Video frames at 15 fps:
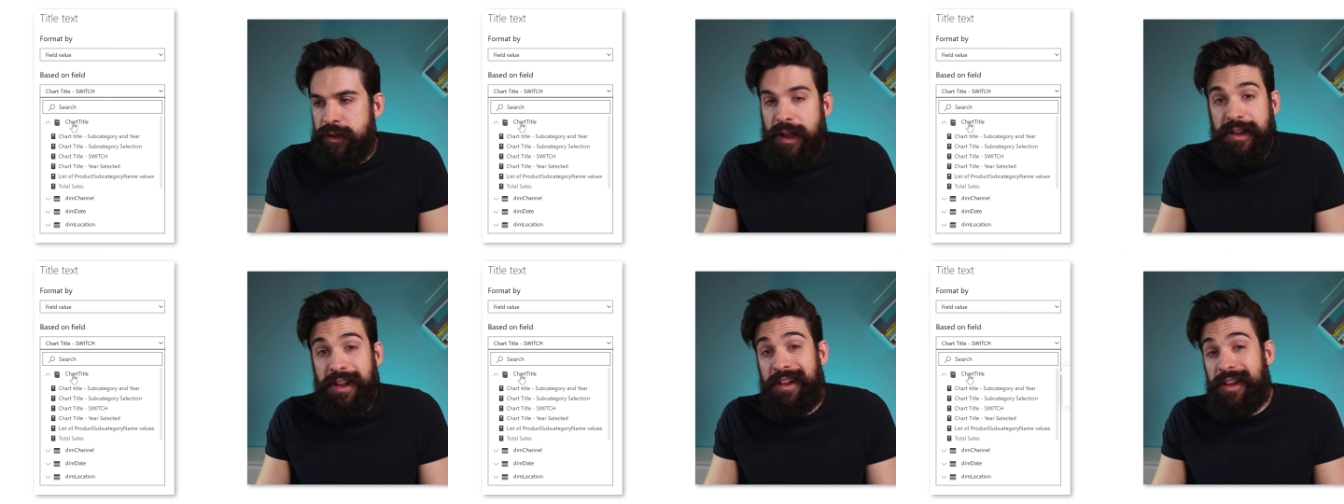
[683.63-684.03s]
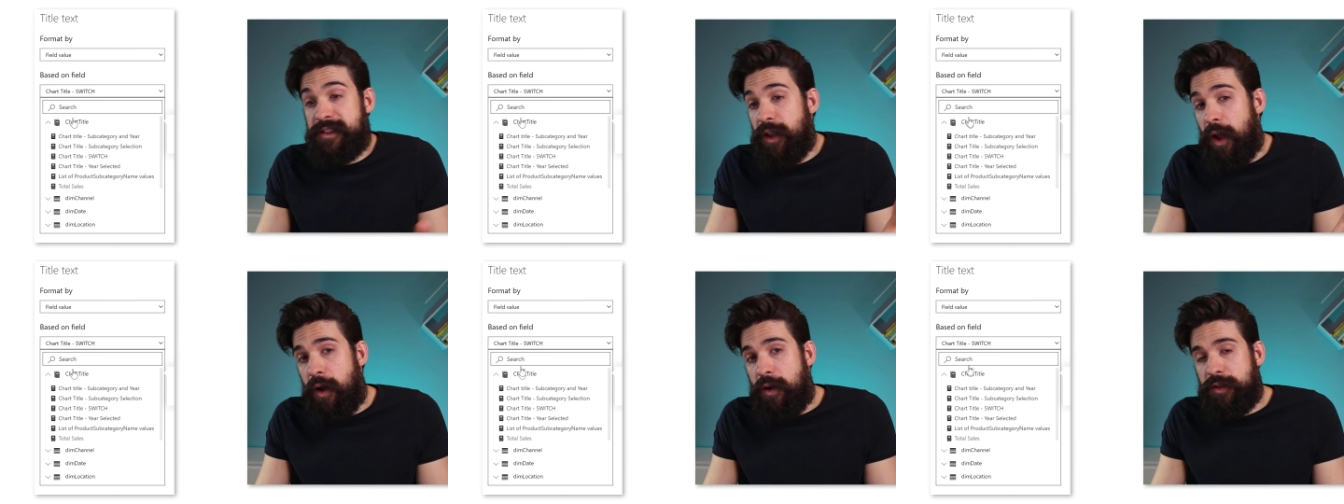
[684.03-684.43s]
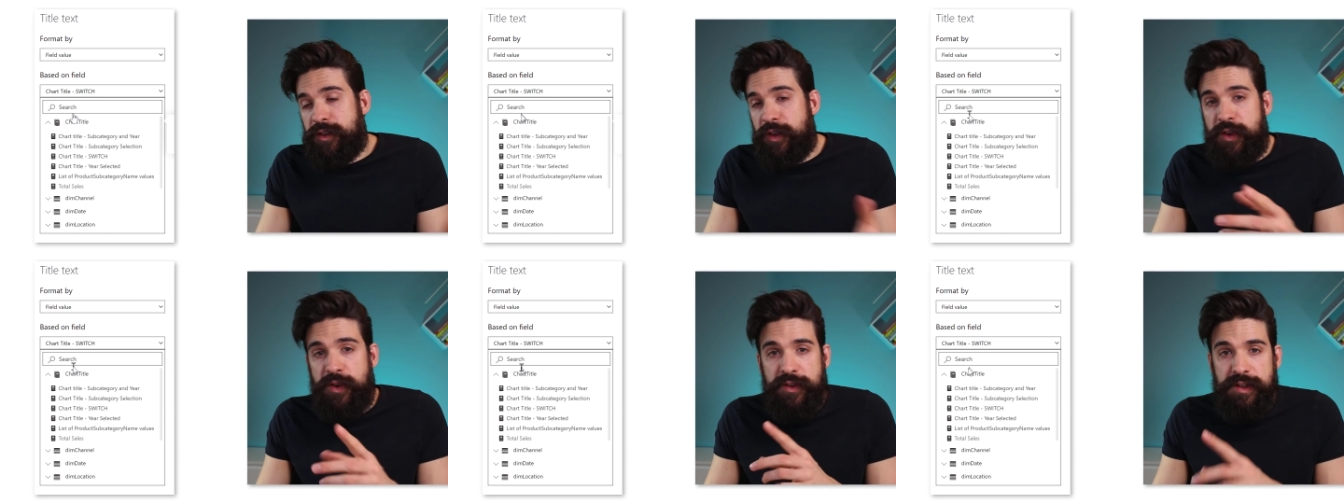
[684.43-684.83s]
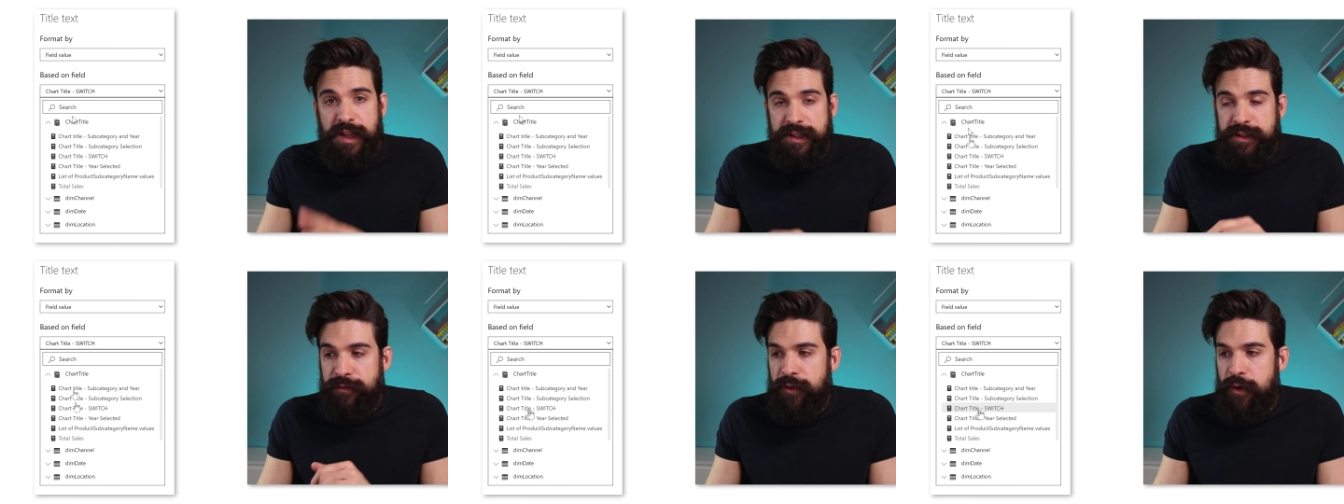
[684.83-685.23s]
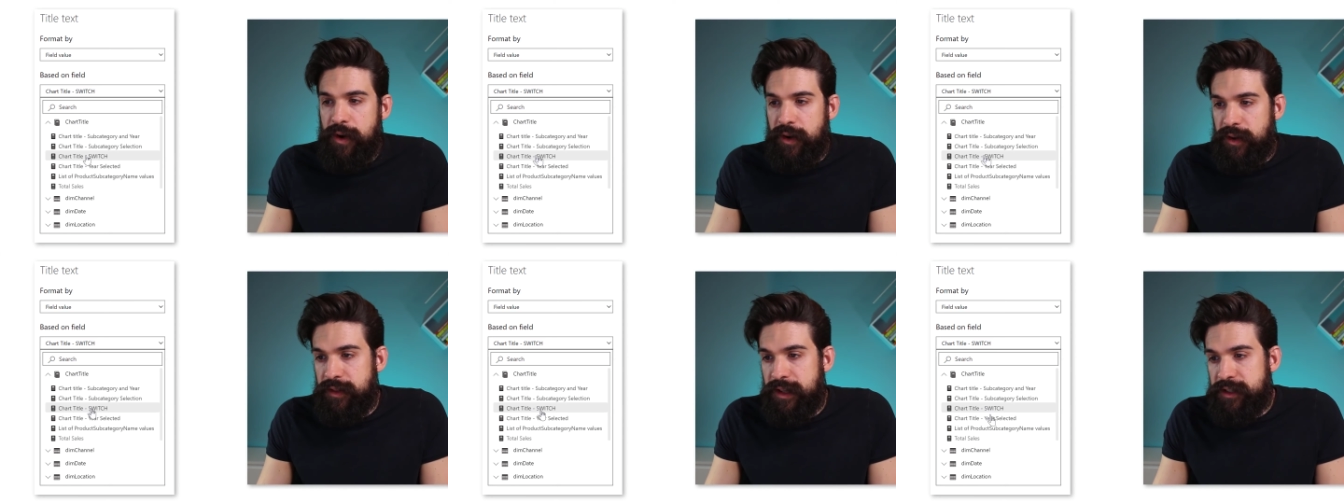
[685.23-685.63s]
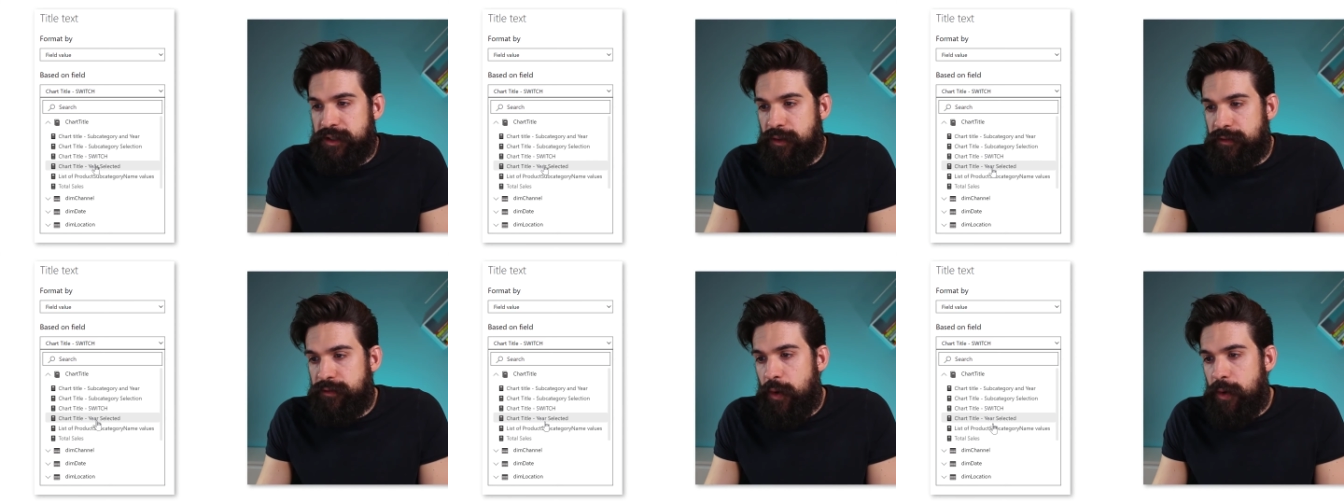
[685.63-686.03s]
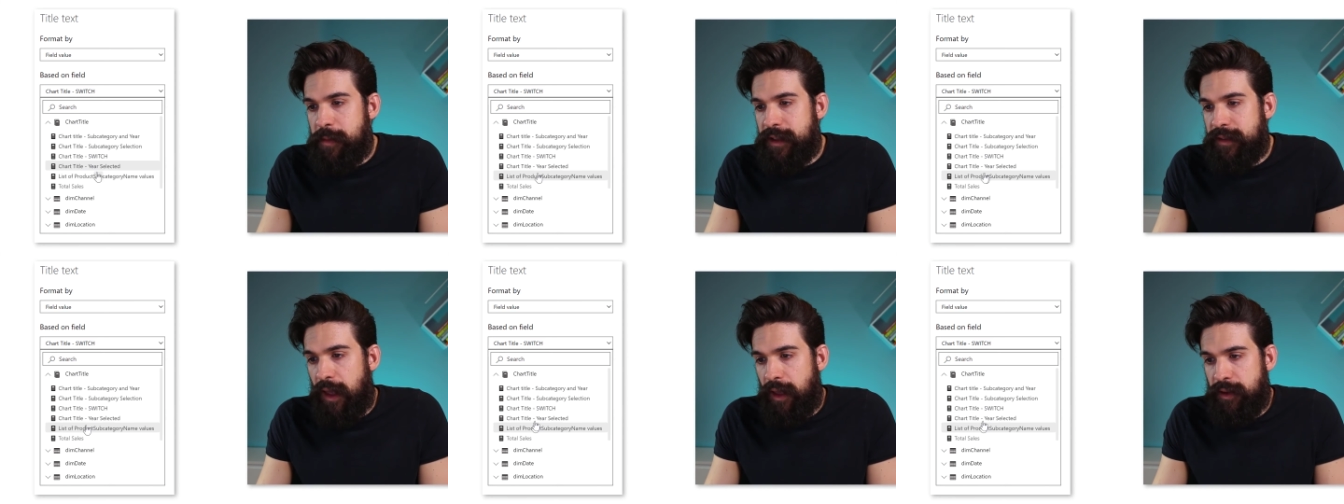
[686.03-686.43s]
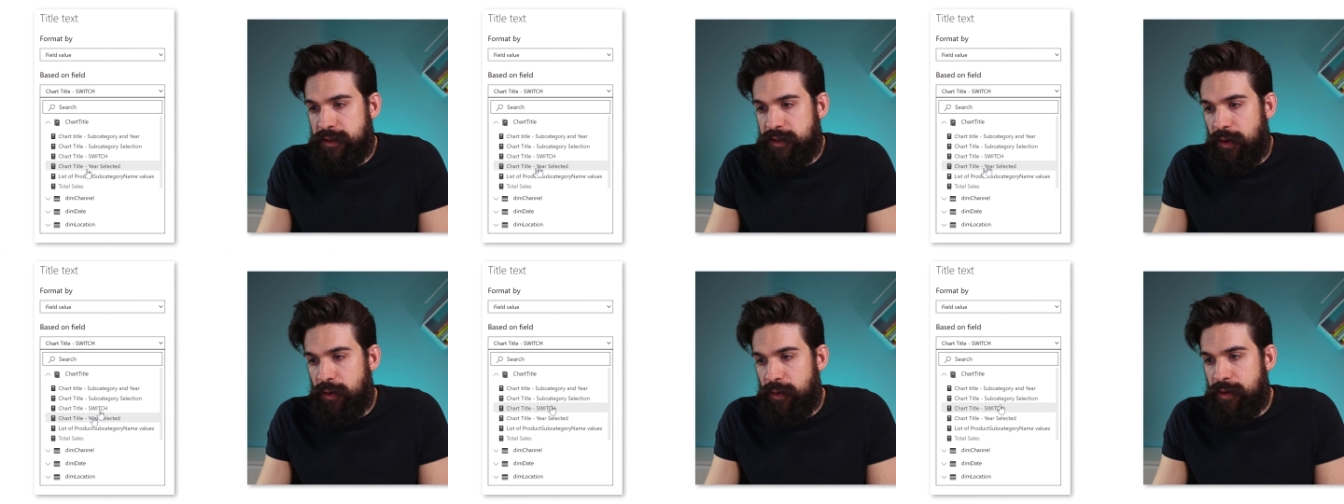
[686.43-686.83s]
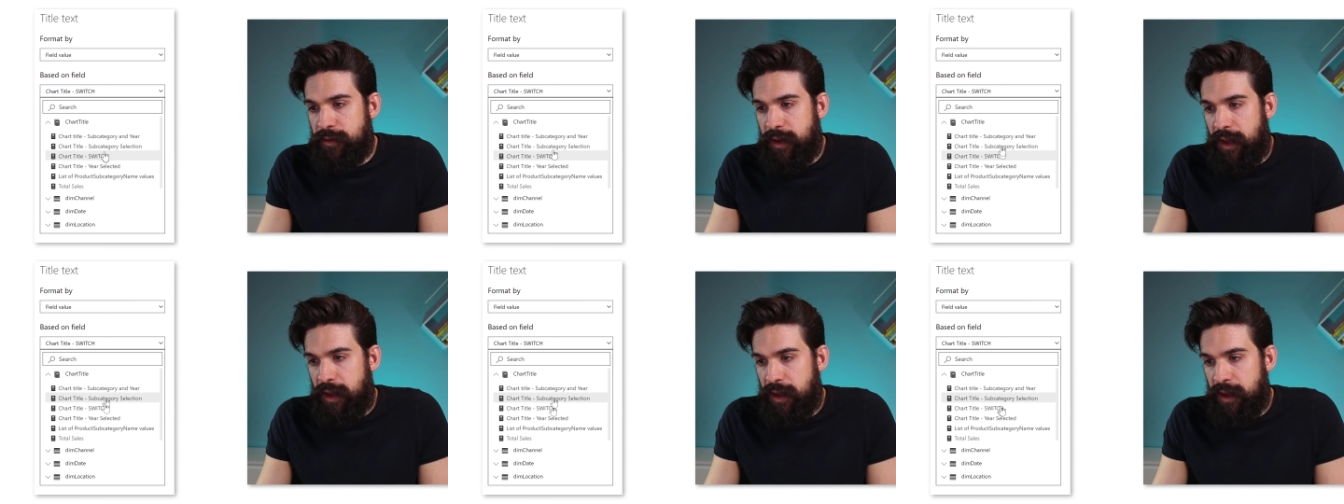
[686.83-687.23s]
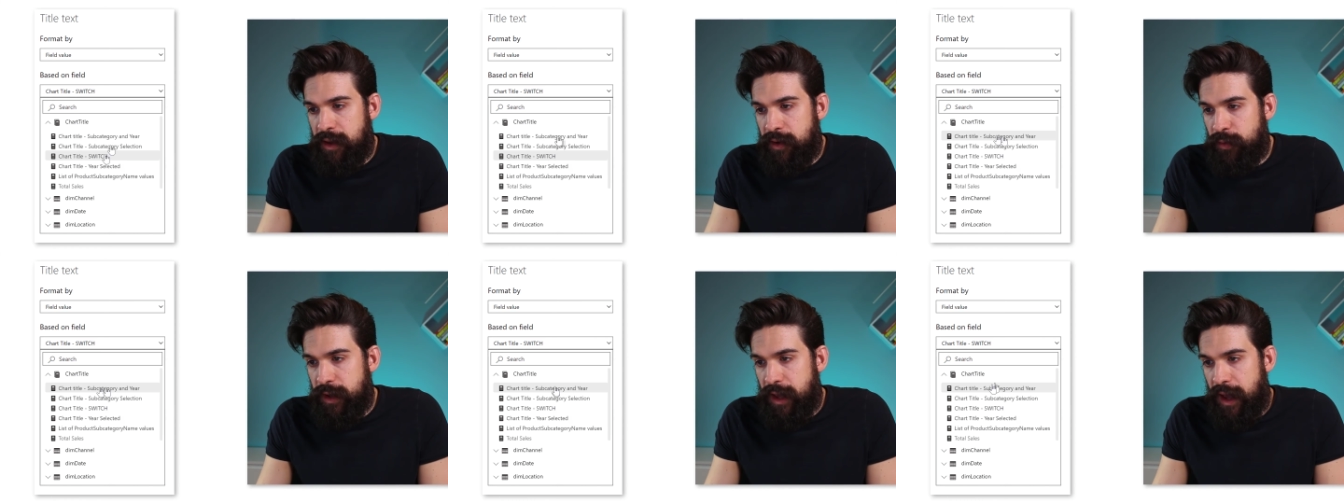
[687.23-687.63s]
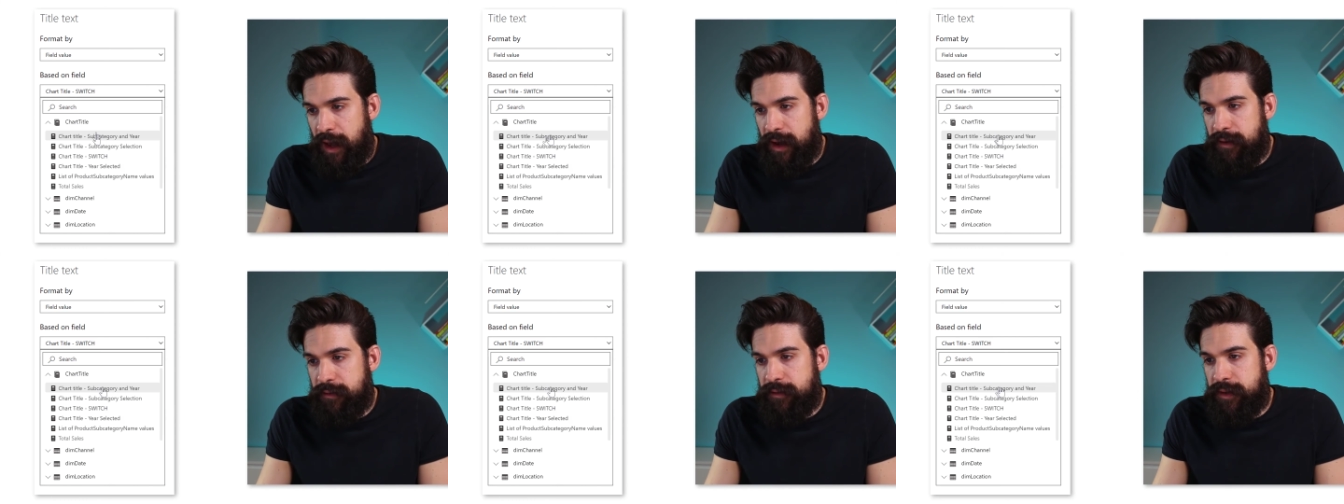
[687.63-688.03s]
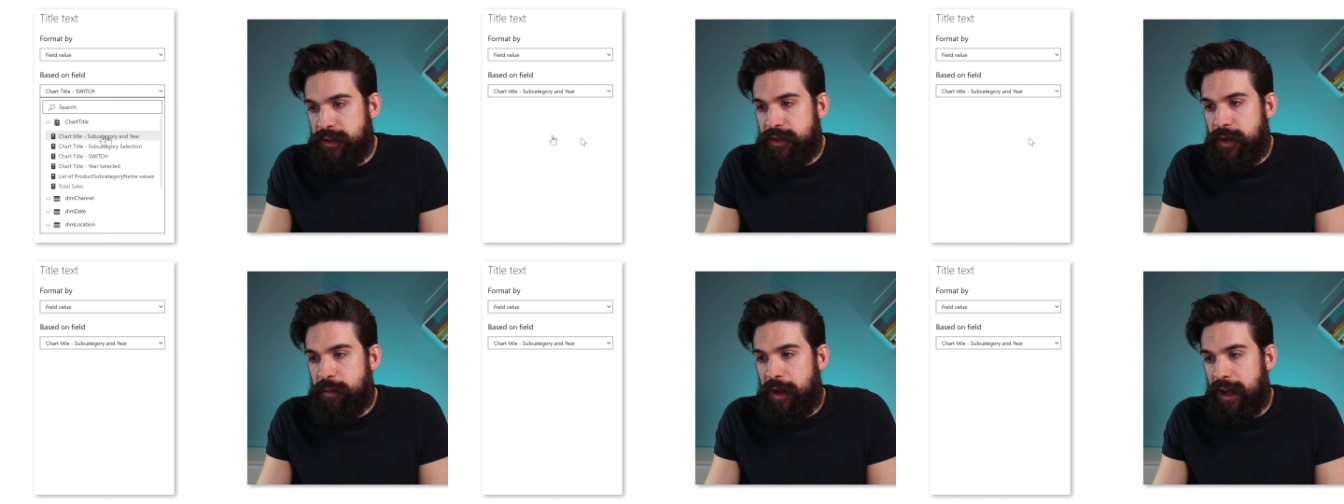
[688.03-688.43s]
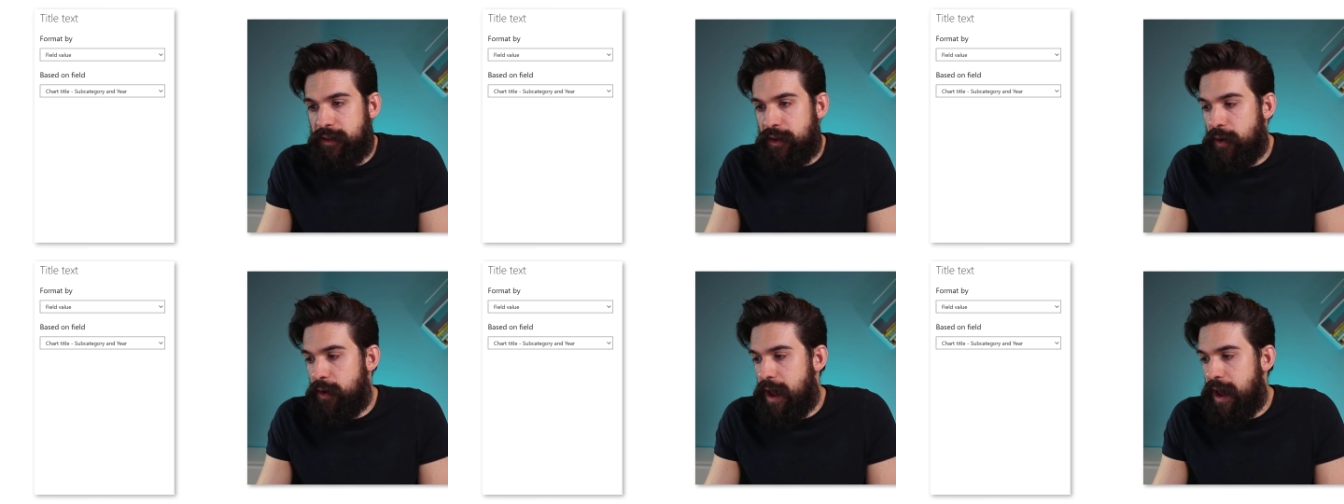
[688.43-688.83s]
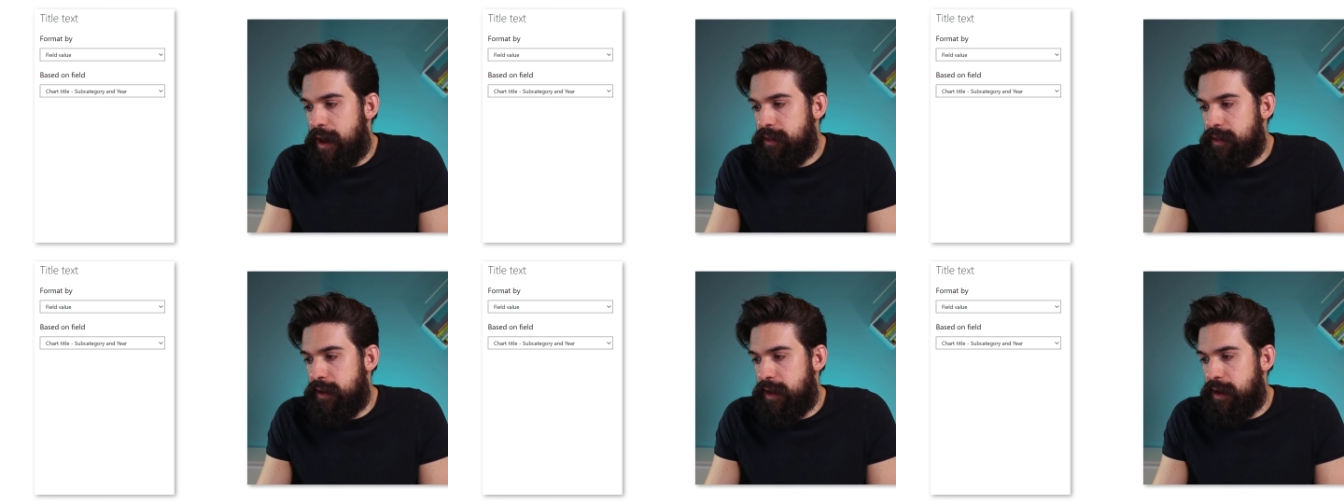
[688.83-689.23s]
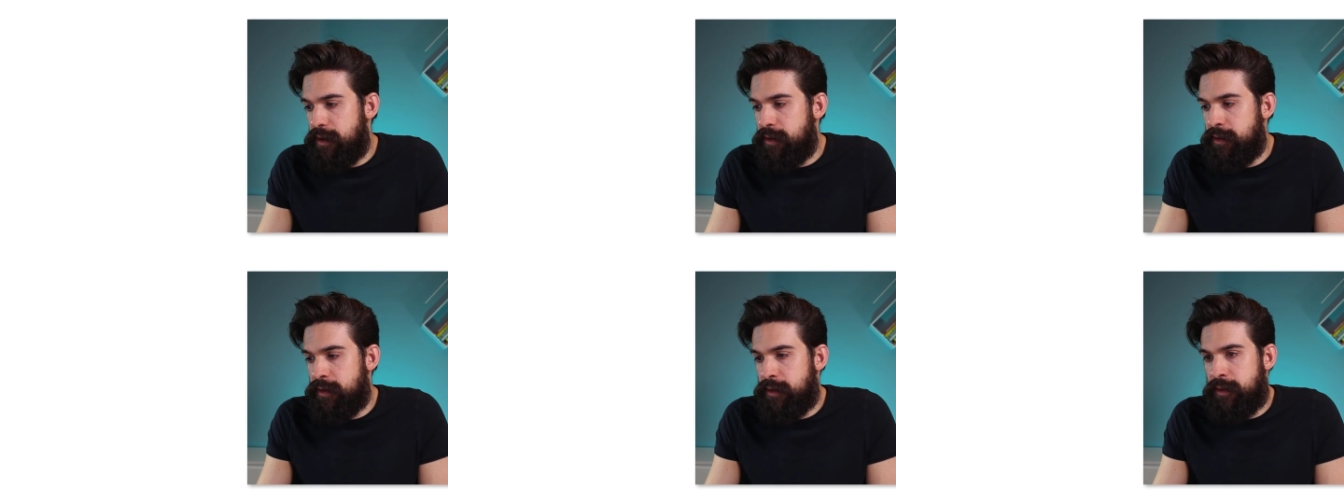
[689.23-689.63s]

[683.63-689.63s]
And then let's also use this for our conditional formatting. So over here we have the subcategory and the year.